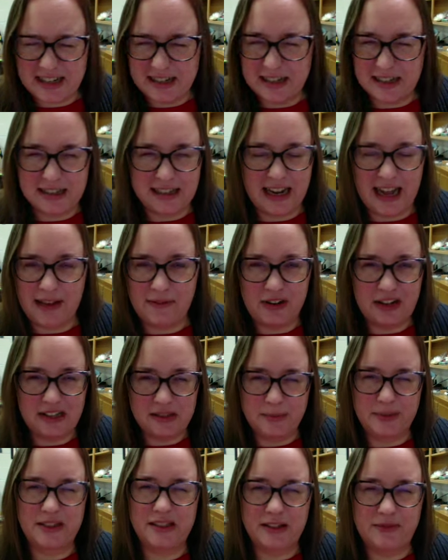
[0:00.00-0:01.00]
doesn't have any
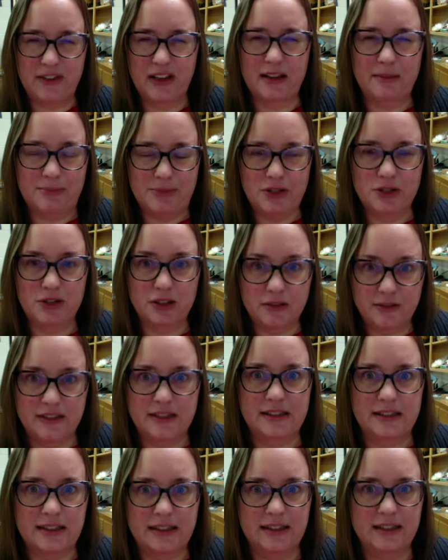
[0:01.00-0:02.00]
specific
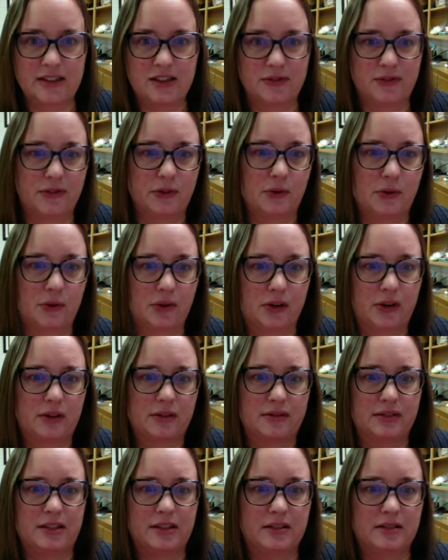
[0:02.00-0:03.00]
observances
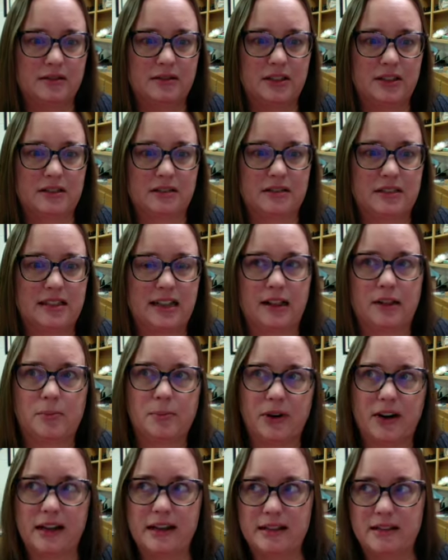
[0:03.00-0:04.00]
for the
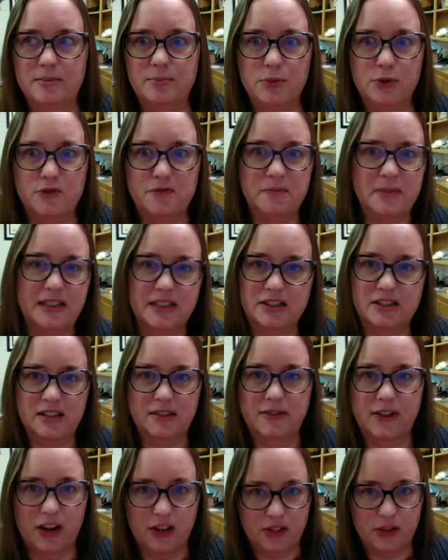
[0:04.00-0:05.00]
celebrating the movements of
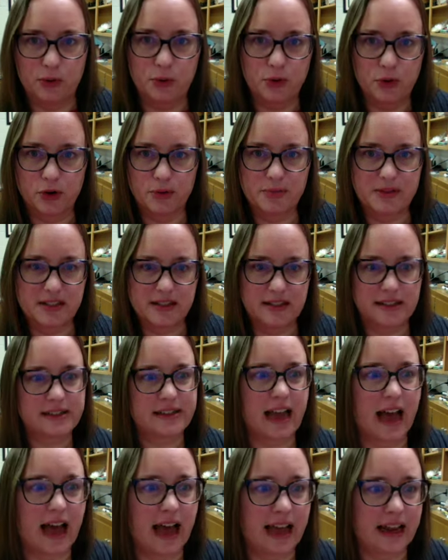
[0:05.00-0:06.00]
all the orbs in the
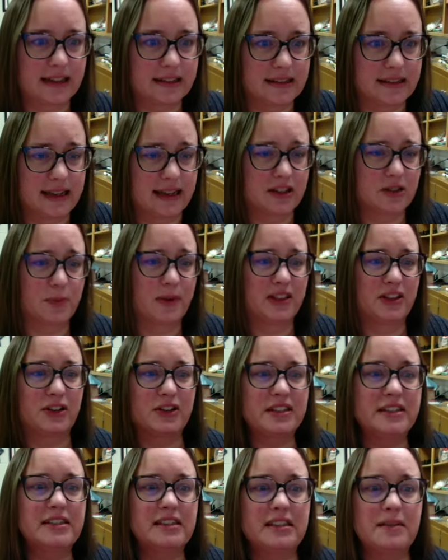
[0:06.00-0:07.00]
sky and such. But there
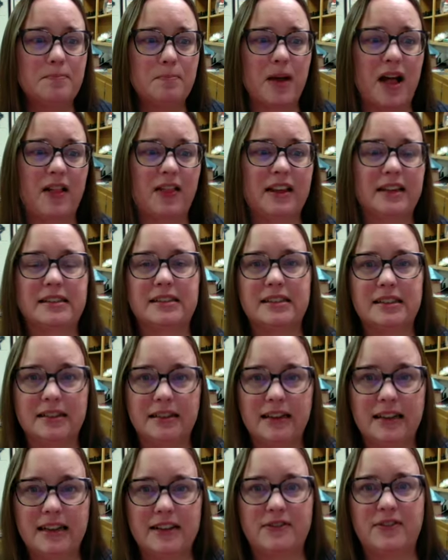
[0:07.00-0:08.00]
is symbolic
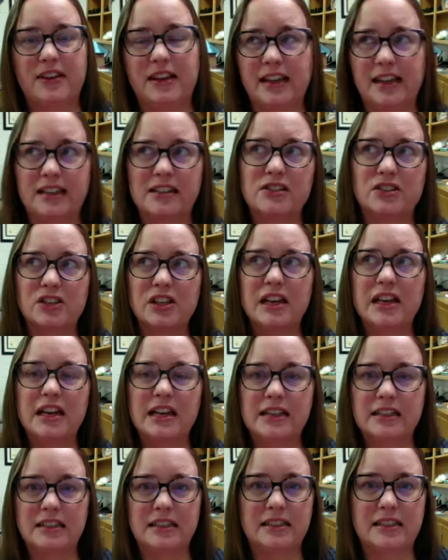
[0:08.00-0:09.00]
significance
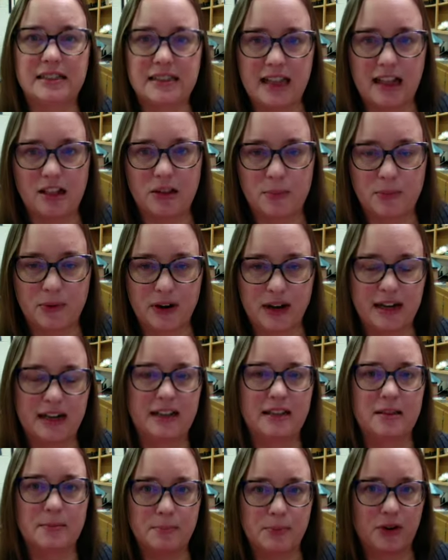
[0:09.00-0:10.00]
to
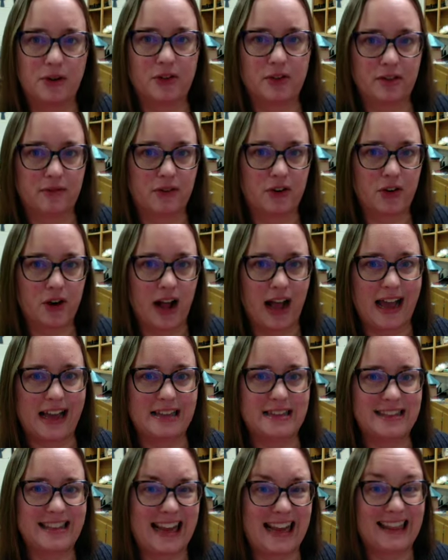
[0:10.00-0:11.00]
celebrating the birth of
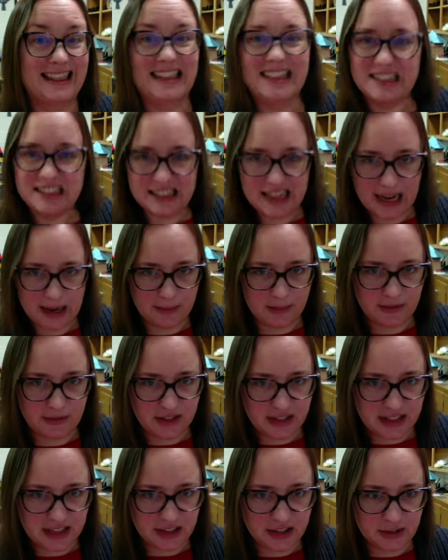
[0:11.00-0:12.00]
Christ at this time of
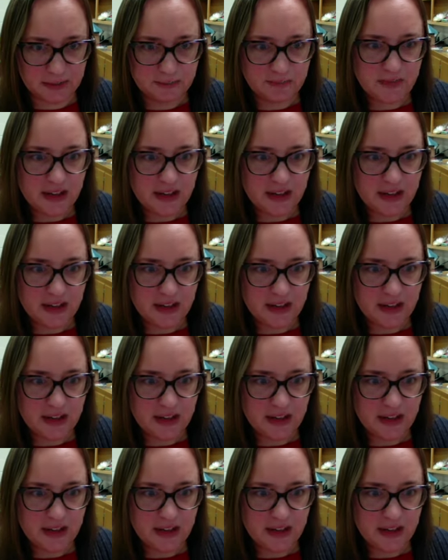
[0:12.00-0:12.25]
year.